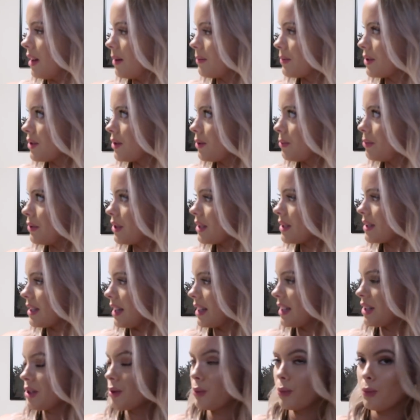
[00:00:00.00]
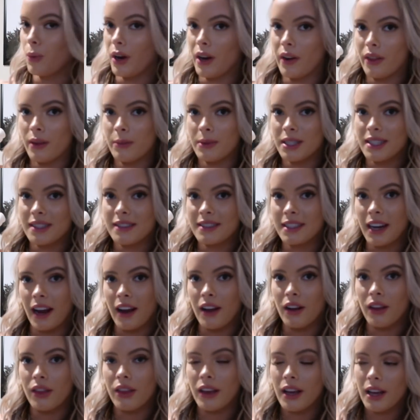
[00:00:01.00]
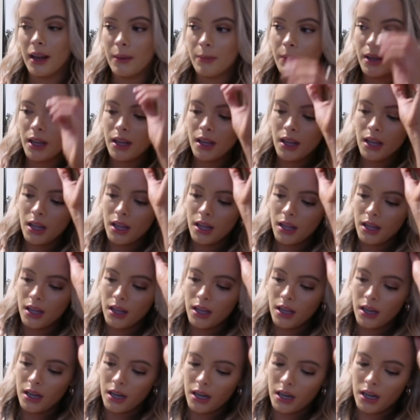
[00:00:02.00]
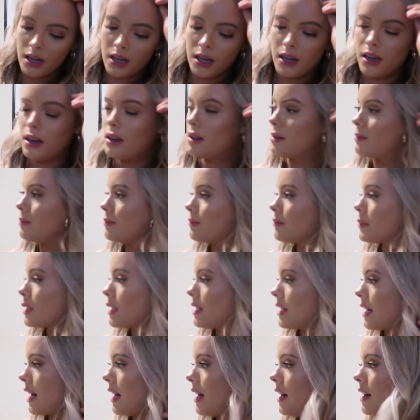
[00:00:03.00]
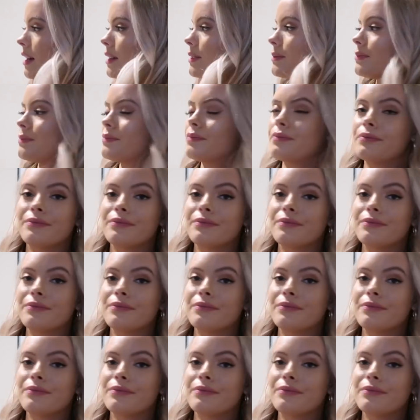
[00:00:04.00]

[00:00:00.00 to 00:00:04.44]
I'm super excited to wear them and style them. Uh, yeah.